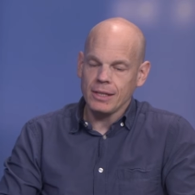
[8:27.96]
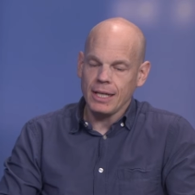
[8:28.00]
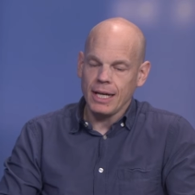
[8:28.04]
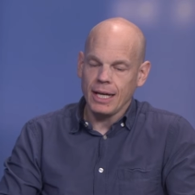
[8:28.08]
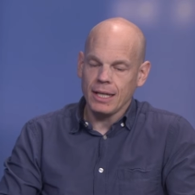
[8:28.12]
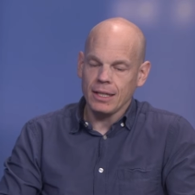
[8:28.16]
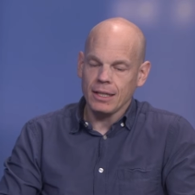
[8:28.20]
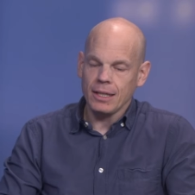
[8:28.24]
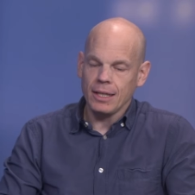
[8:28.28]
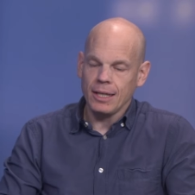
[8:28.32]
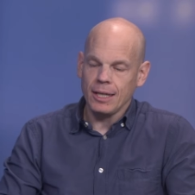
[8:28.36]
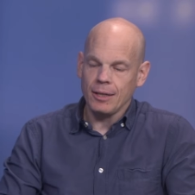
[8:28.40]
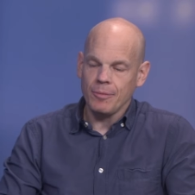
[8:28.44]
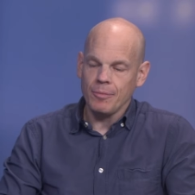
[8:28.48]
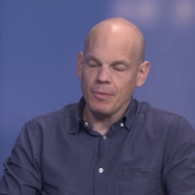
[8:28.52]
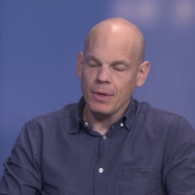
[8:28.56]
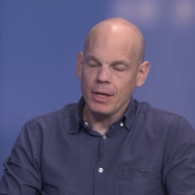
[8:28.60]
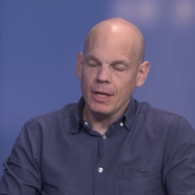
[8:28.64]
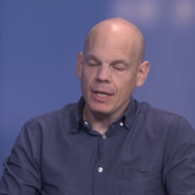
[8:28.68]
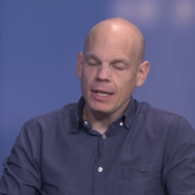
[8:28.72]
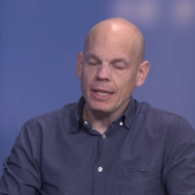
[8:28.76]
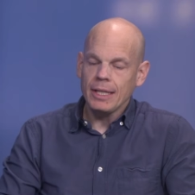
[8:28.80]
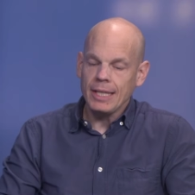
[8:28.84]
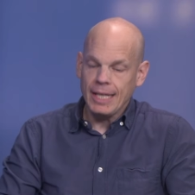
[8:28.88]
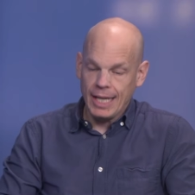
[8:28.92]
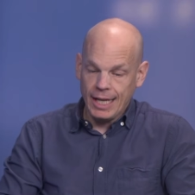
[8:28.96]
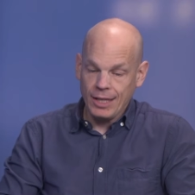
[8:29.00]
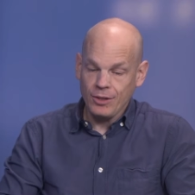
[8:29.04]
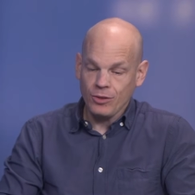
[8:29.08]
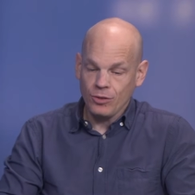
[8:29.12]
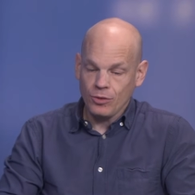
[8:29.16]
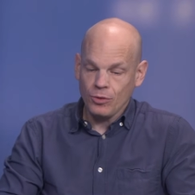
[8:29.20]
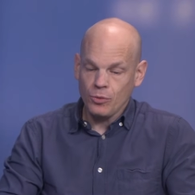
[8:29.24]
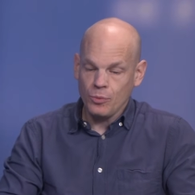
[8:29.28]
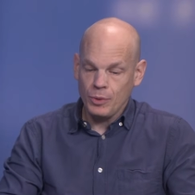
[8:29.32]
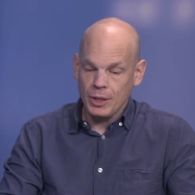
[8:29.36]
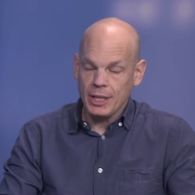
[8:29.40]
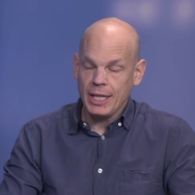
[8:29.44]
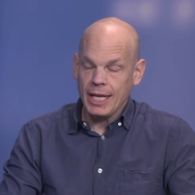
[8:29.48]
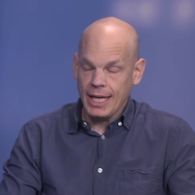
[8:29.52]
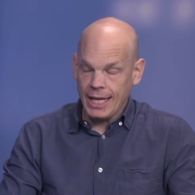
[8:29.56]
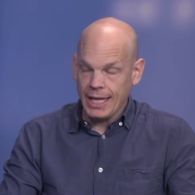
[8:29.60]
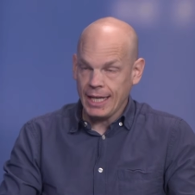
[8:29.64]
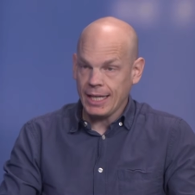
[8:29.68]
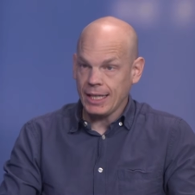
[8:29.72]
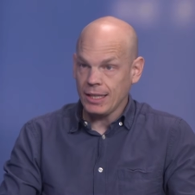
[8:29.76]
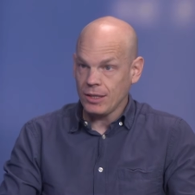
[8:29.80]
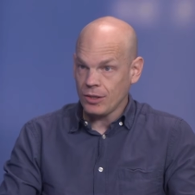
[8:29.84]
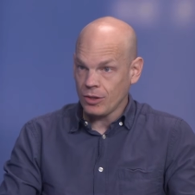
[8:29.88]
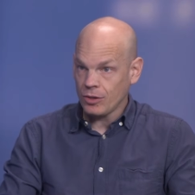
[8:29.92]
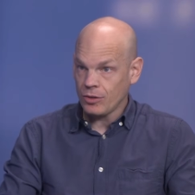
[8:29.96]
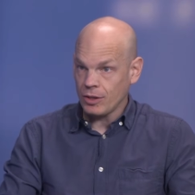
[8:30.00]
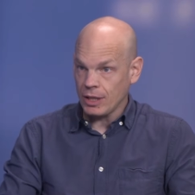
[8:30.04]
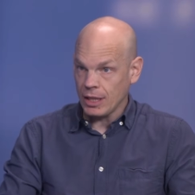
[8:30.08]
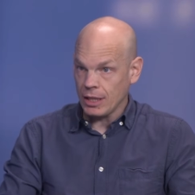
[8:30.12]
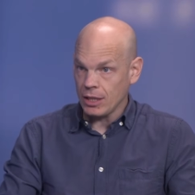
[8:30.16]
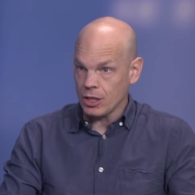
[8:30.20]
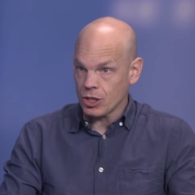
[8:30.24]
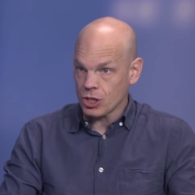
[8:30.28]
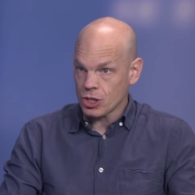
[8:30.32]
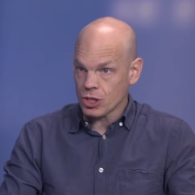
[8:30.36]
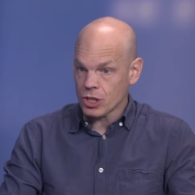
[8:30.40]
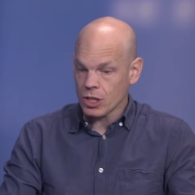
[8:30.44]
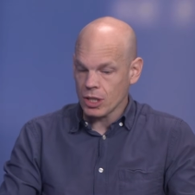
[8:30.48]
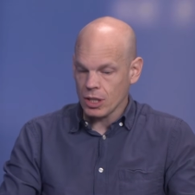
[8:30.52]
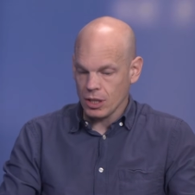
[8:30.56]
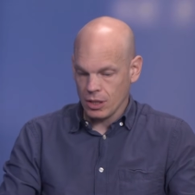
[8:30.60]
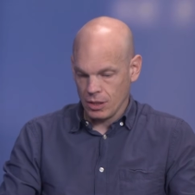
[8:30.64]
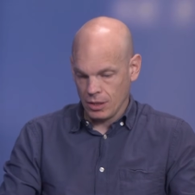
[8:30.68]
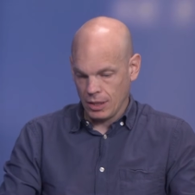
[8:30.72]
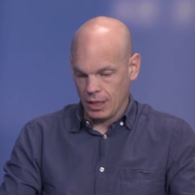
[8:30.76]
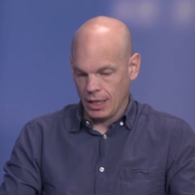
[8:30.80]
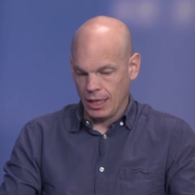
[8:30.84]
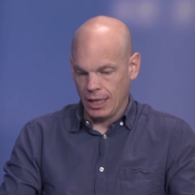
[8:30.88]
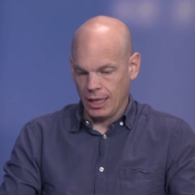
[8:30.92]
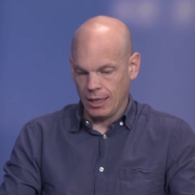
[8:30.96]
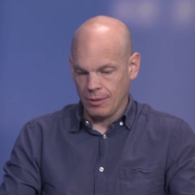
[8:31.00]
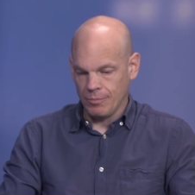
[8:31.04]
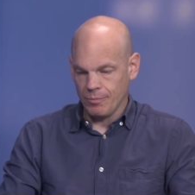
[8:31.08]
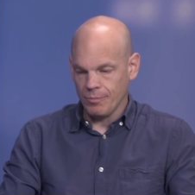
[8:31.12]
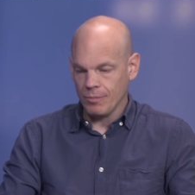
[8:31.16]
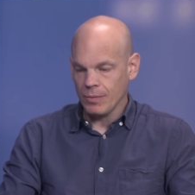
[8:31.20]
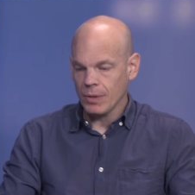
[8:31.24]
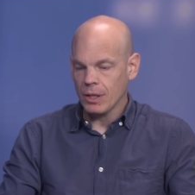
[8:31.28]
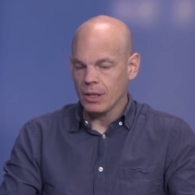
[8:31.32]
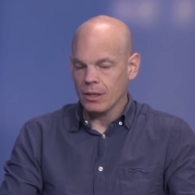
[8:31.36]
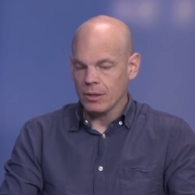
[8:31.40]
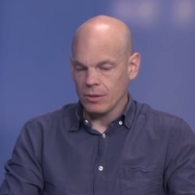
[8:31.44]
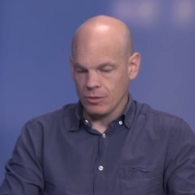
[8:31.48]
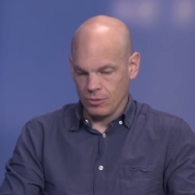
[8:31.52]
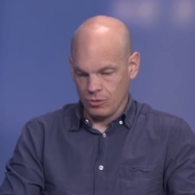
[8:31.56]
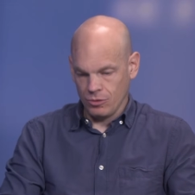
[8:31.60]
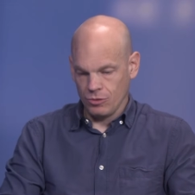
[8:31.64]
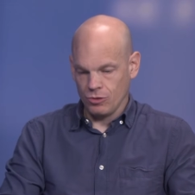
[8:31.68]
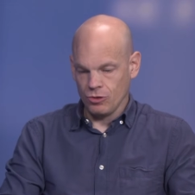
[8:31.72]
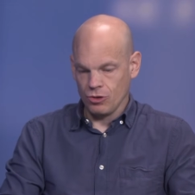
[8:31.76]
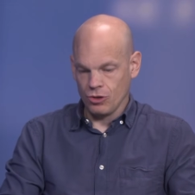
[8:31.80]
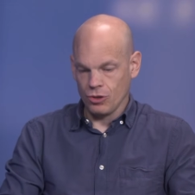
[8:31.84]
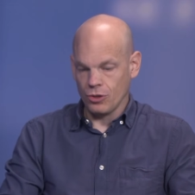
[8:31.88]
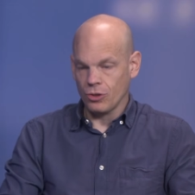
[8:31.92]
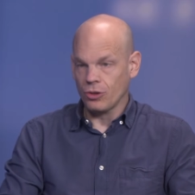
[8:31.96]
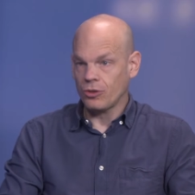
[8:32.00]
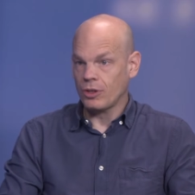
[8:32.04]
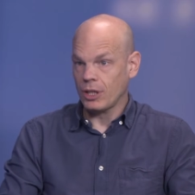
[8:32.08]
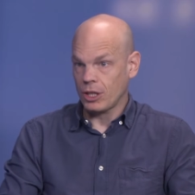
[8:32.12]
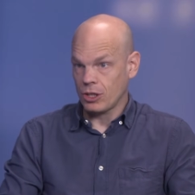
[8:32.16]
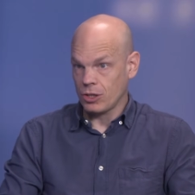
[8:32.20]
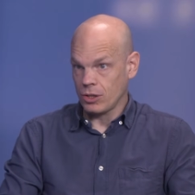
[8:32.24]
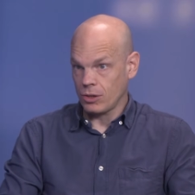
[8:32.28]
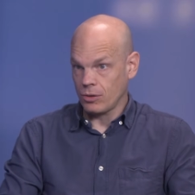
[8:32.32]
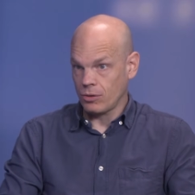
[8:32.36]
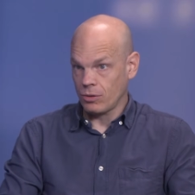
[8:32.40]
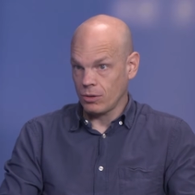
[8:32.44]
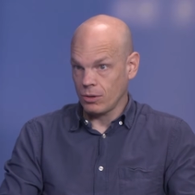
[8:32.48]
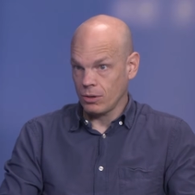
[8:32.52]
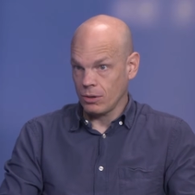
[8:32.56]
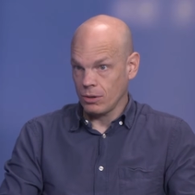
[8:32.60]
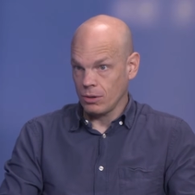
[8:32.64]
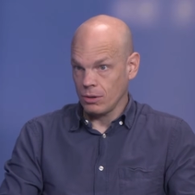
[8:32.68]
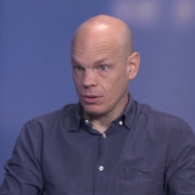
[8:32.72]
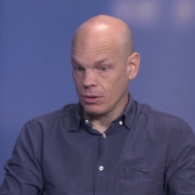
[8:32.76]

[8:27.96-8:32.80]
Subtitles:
that, yes, we can distinguish jurisdictions.